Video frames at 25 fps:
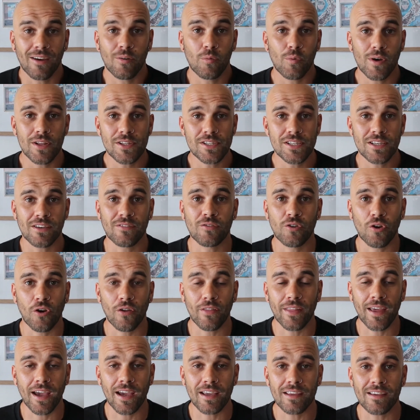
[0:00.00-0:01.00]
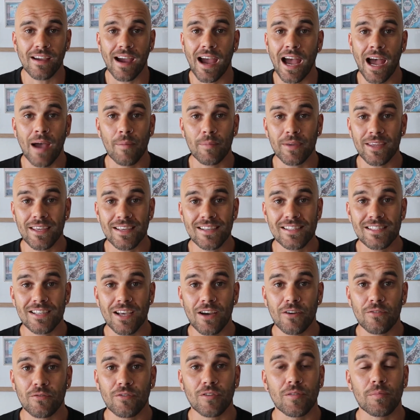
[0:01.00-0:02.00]
once you've got that, you're arming
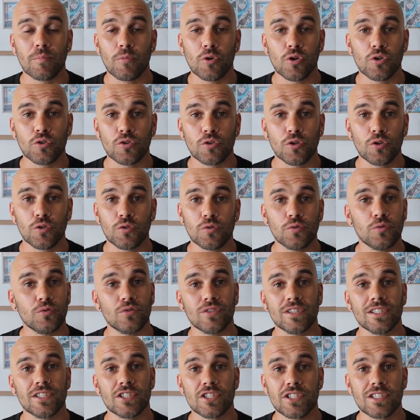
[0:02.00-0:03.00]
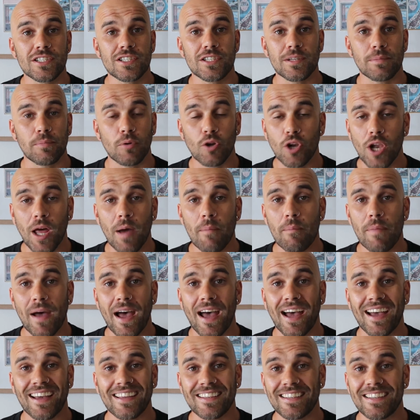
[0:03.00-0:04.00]
yourself with more tools than just a pull-up
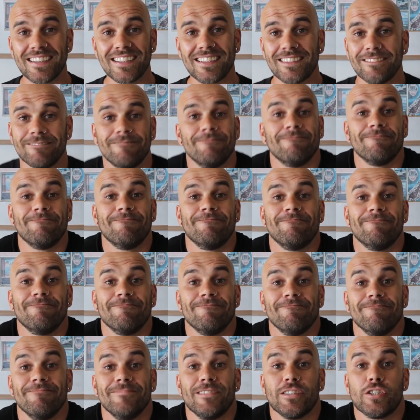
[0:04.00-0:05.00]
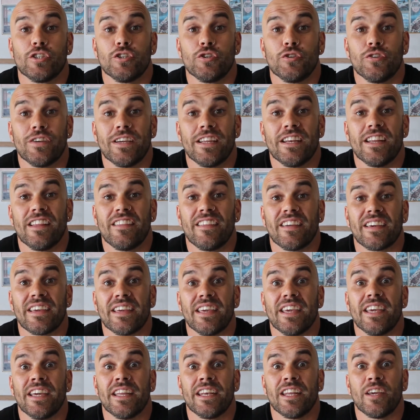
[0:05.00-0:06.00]
bar. You can do anything,
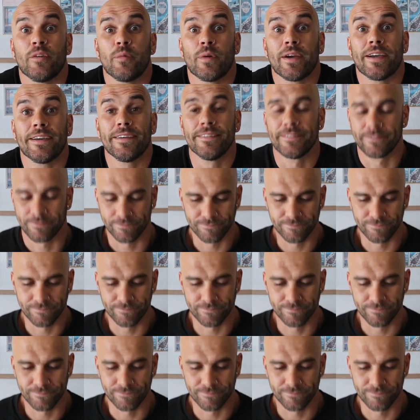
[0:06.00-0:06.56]
anywhere.